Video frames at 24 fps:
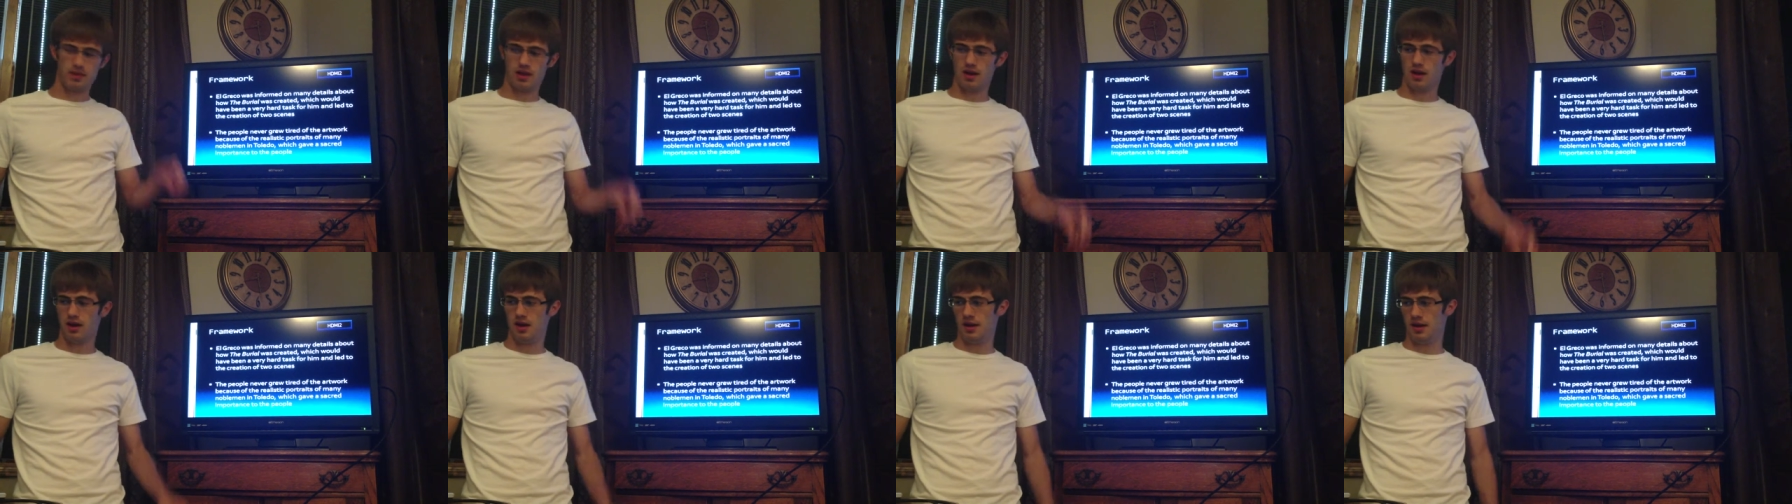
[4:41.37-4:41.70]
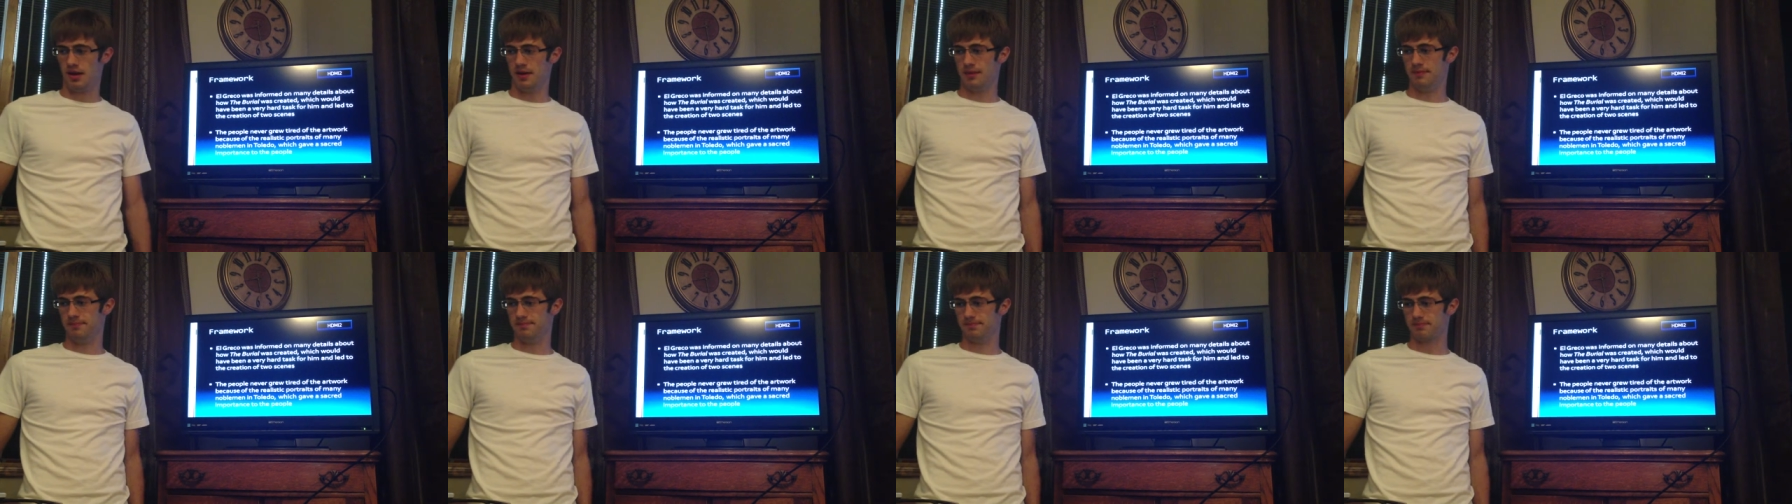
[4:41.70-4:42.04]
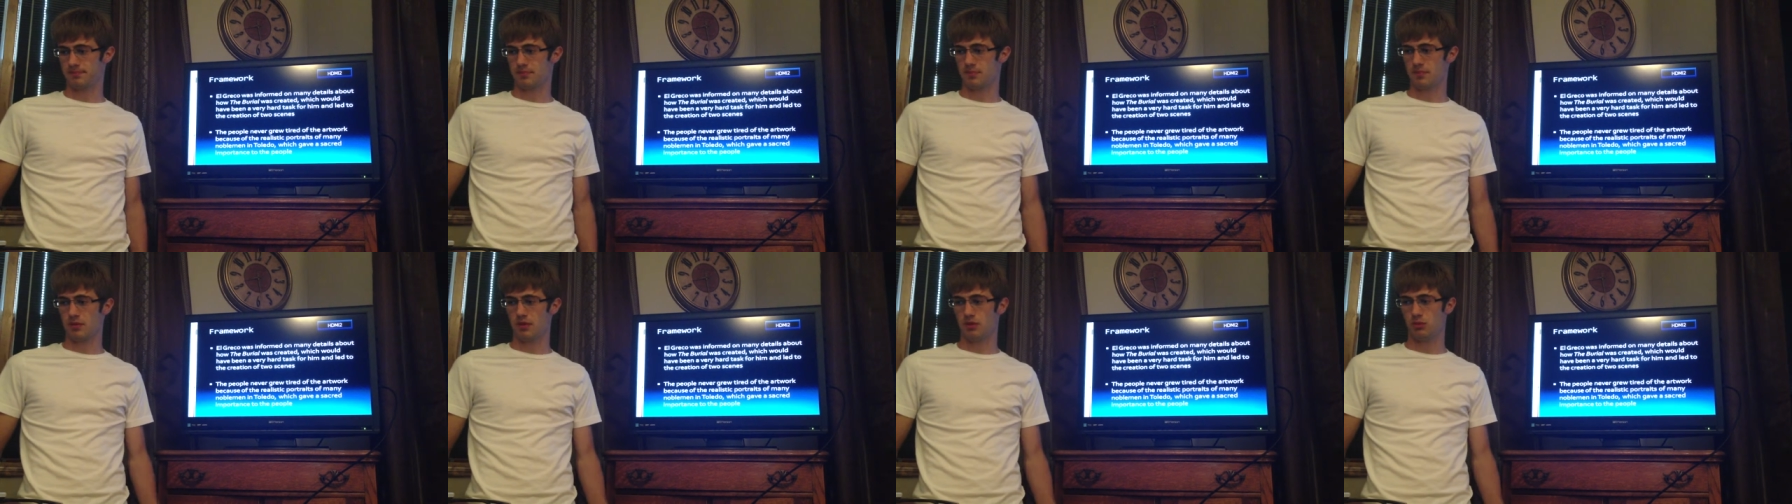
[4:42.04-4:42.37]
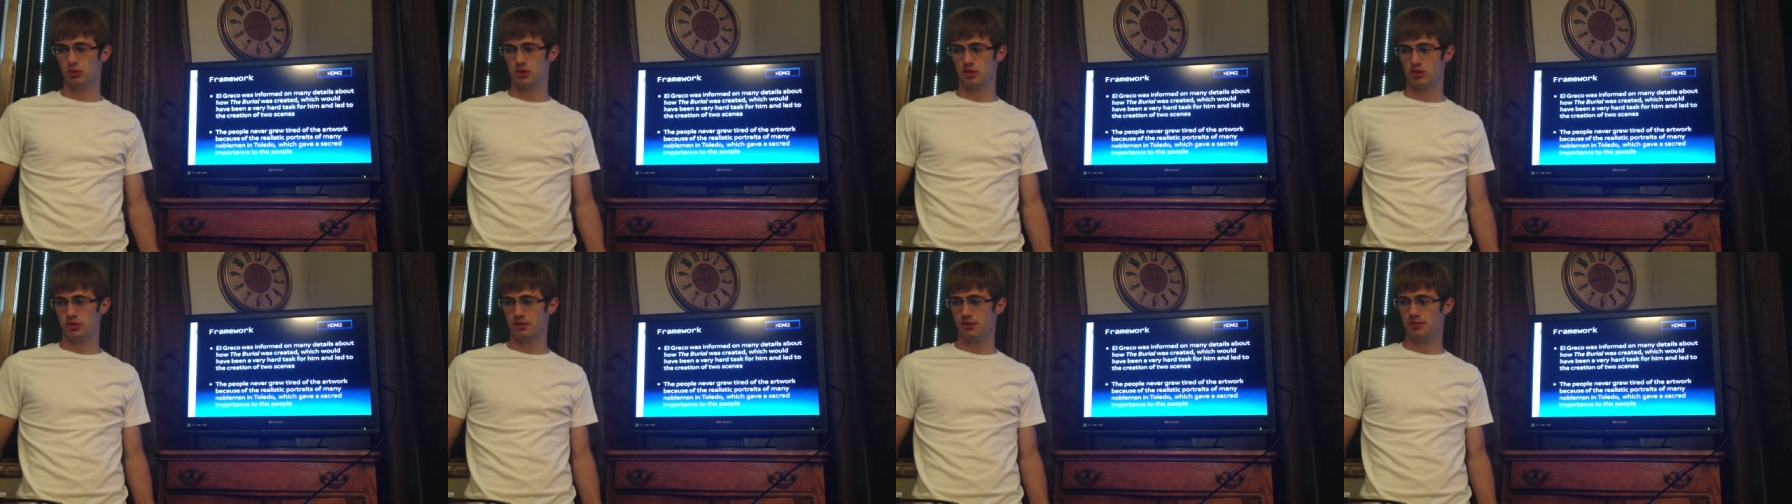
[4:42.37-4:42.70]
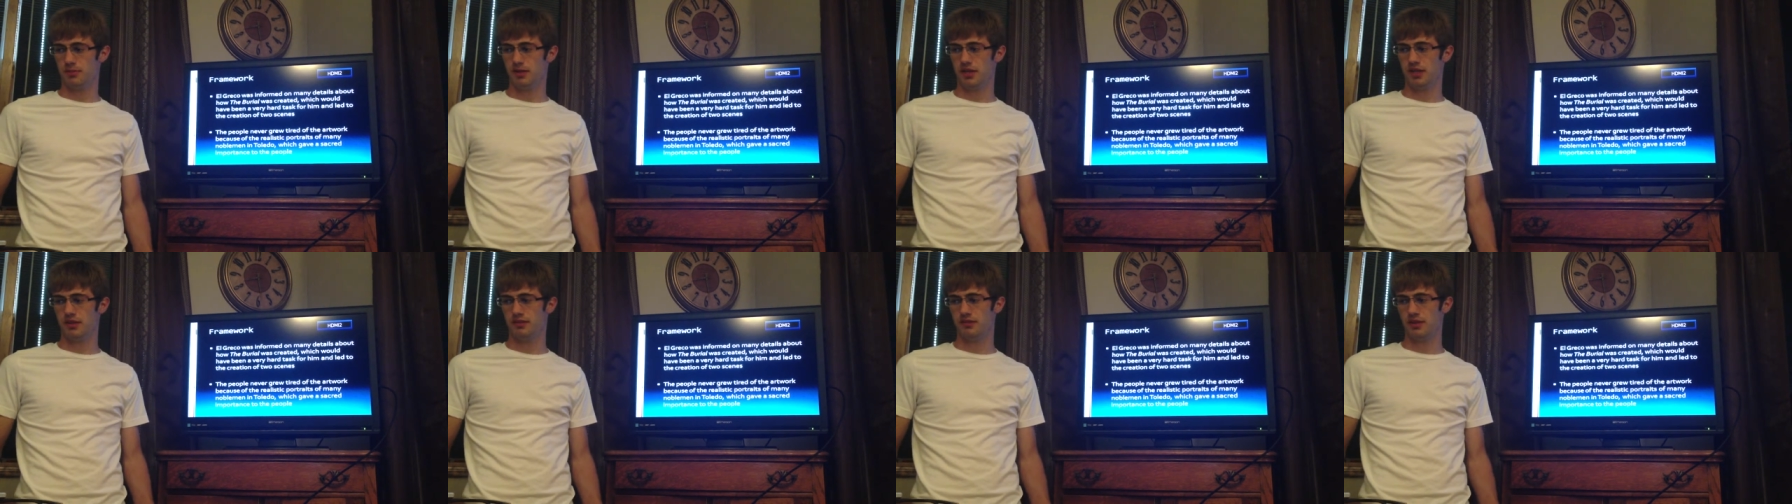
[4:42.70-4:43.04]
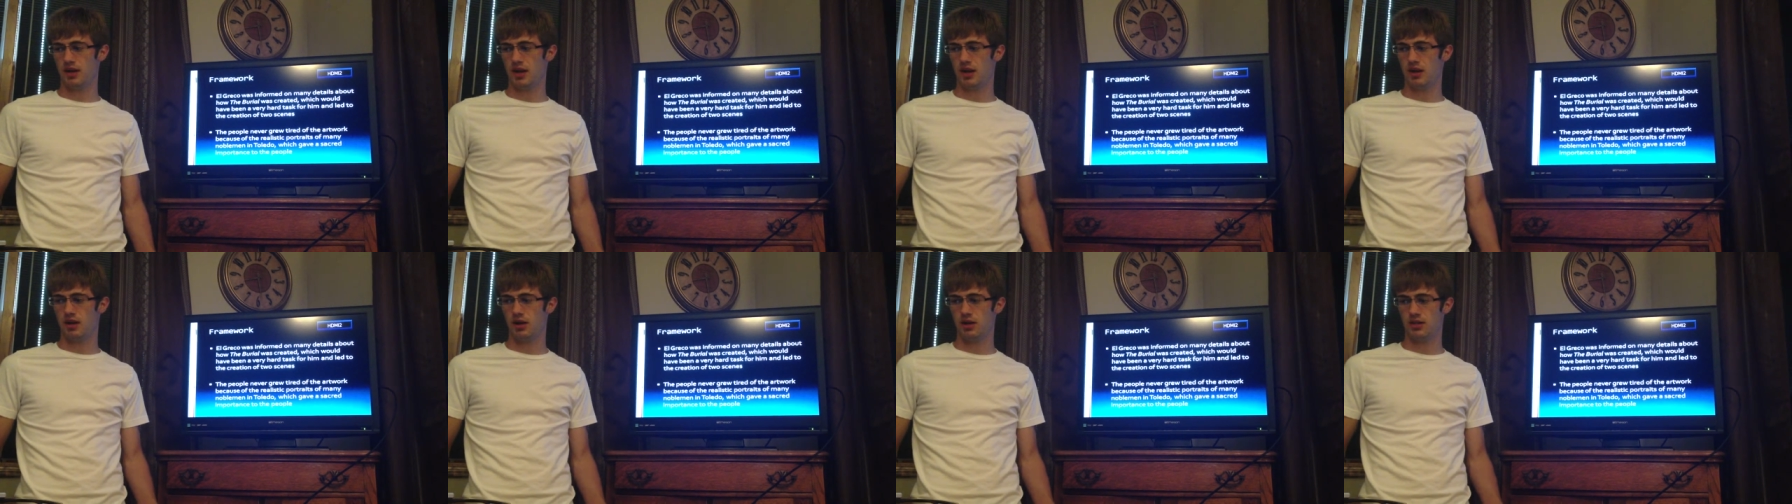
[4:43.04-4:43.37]
um, which would have been a
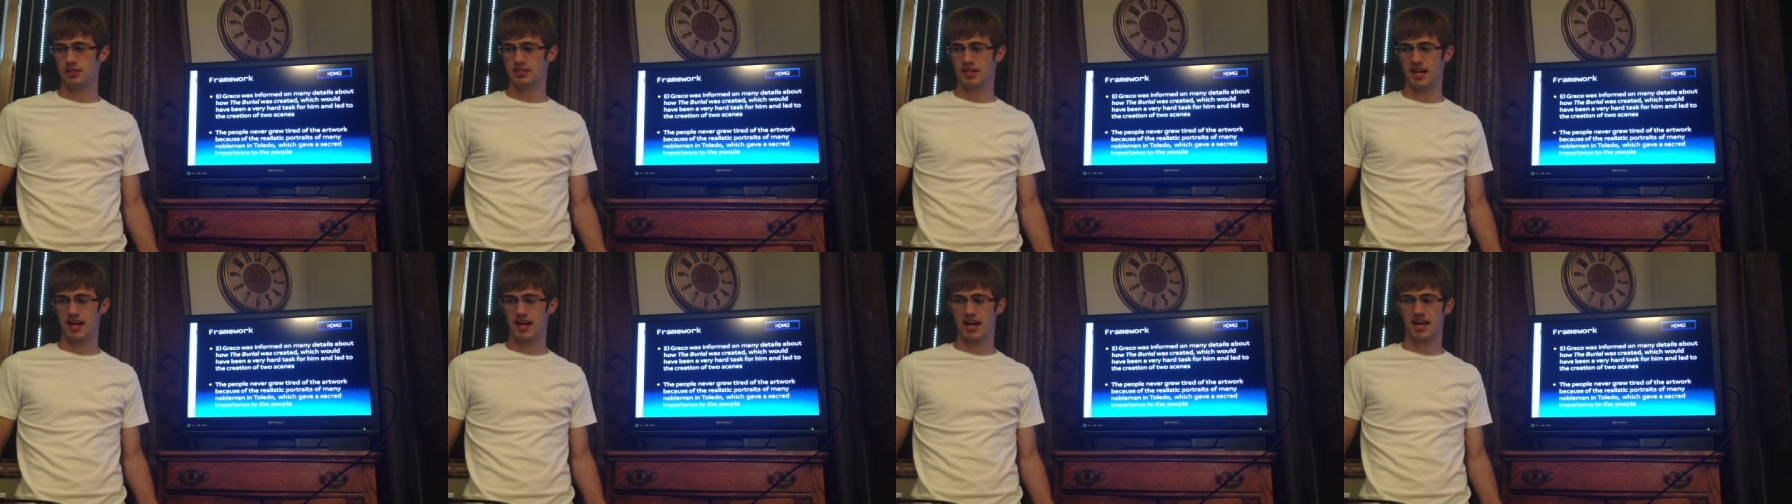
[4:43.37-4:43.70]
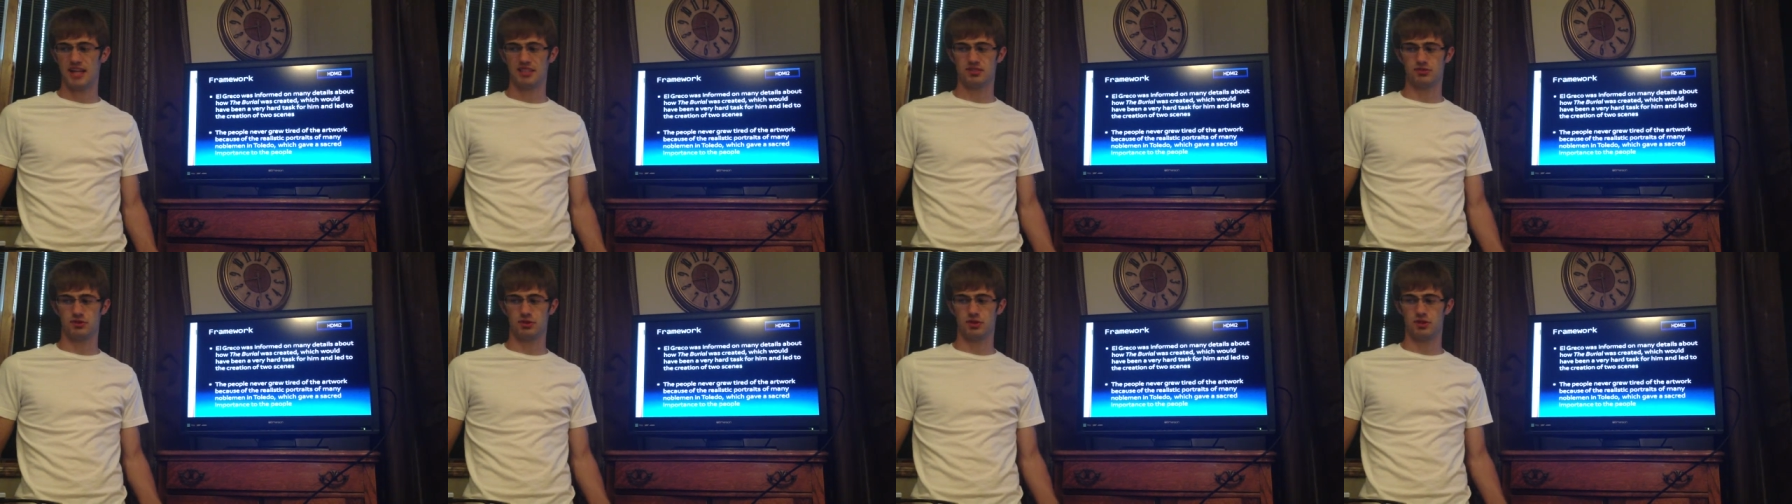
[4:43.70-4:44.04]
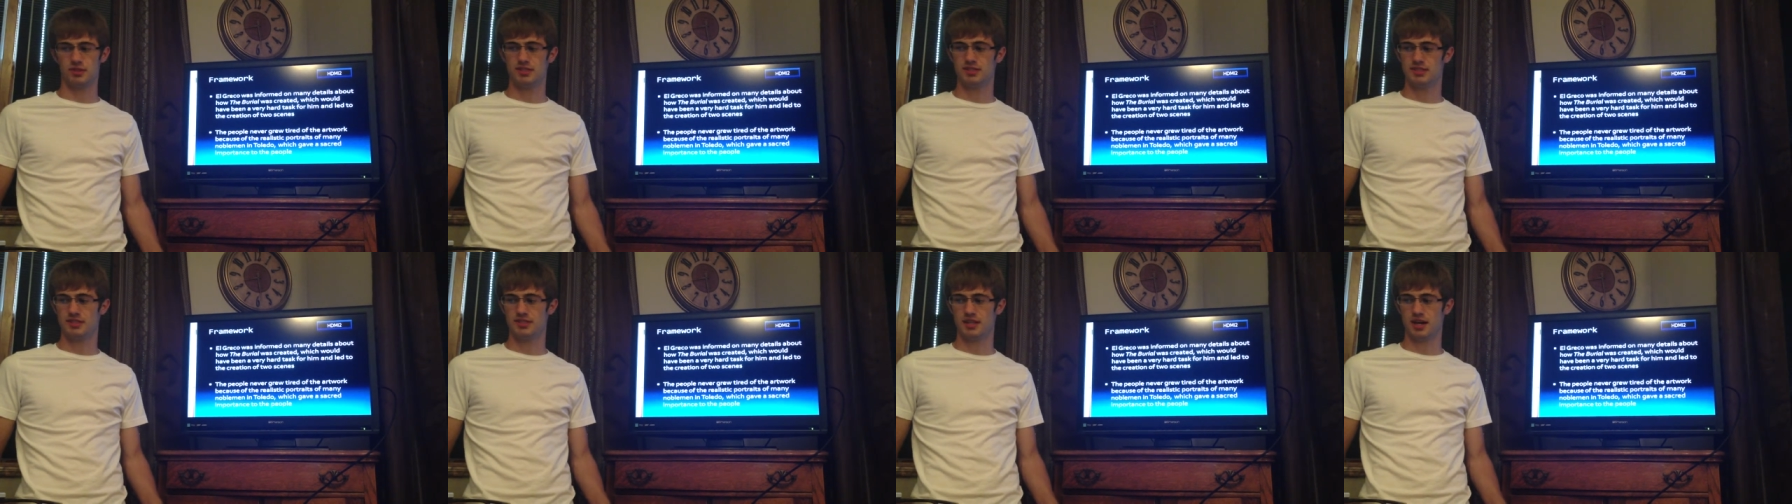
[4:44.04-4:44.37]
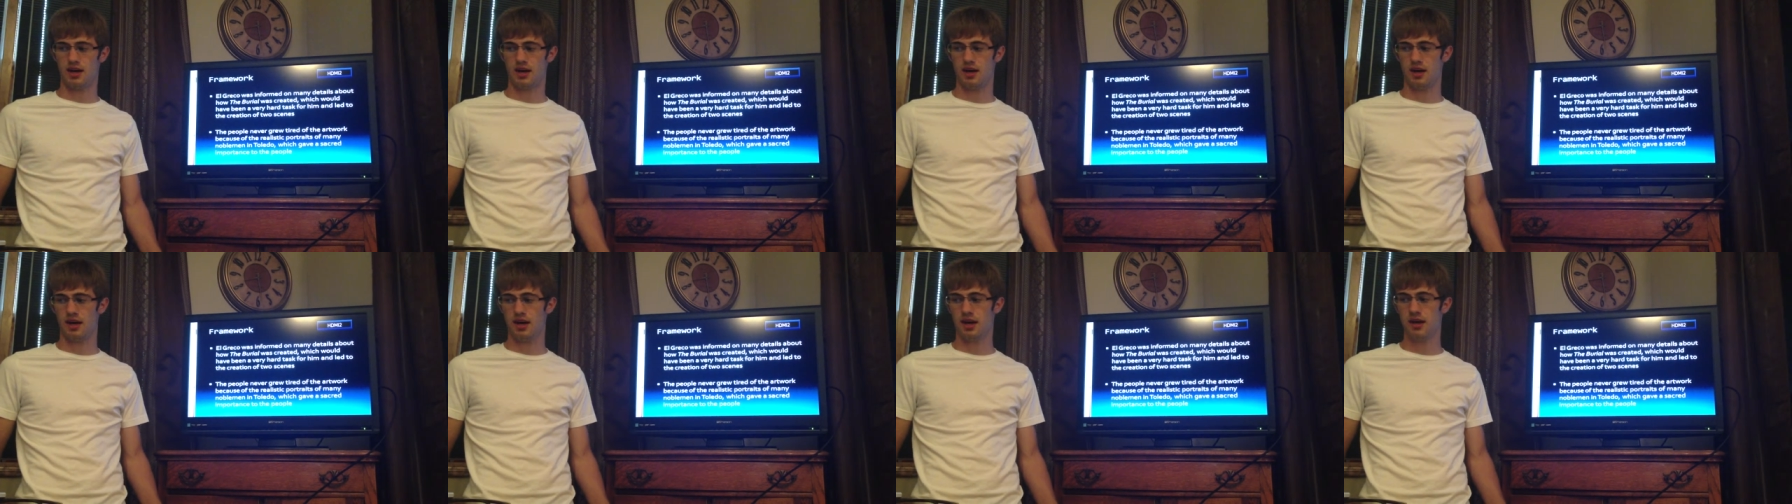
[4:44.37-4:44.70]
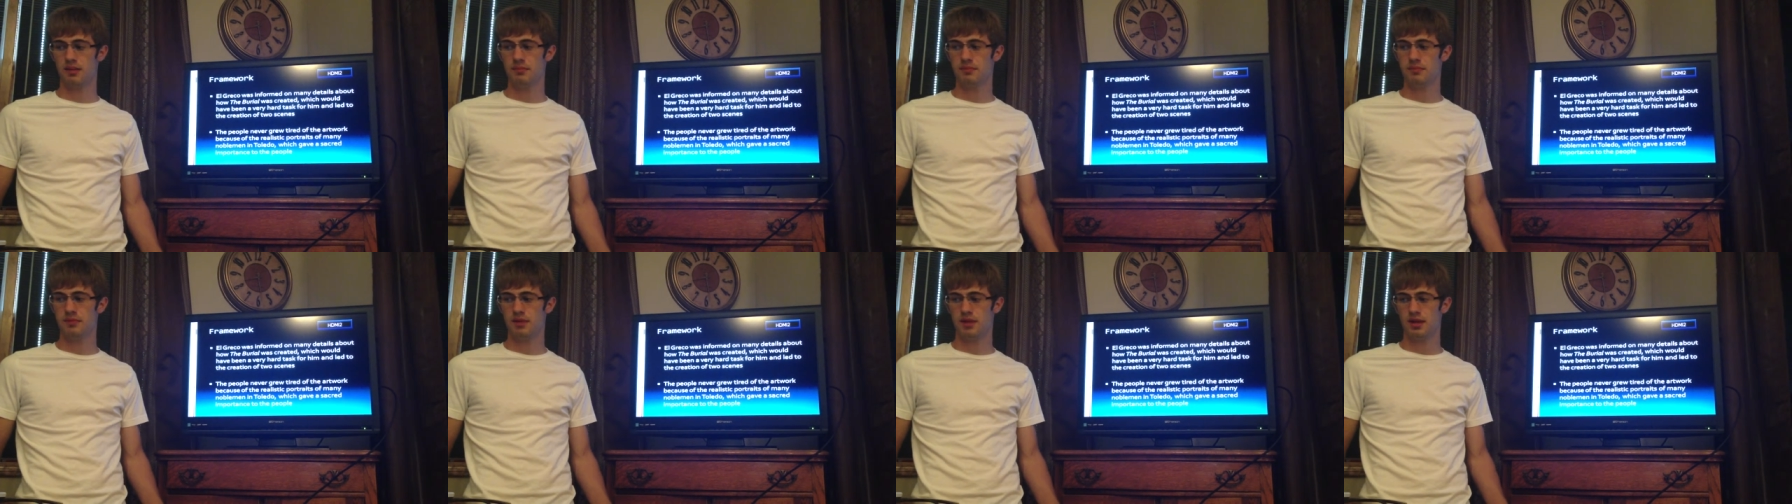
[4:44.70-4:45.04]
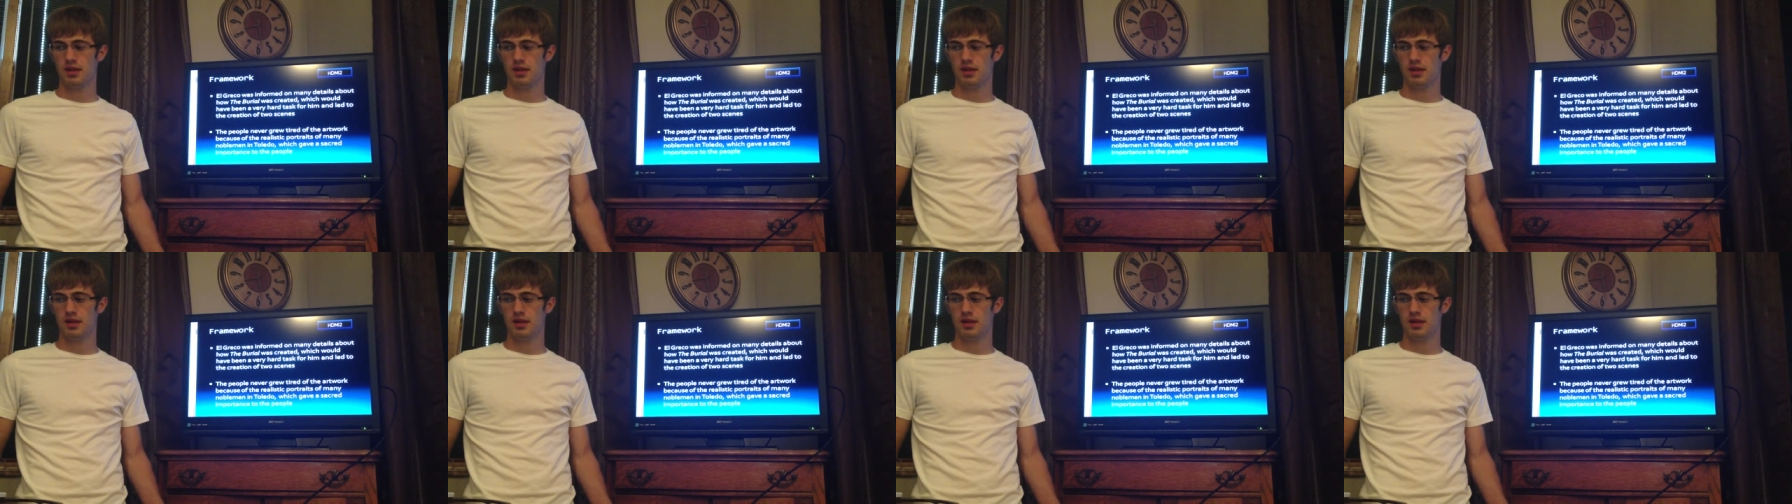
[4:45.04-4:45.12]
very hard task for its time.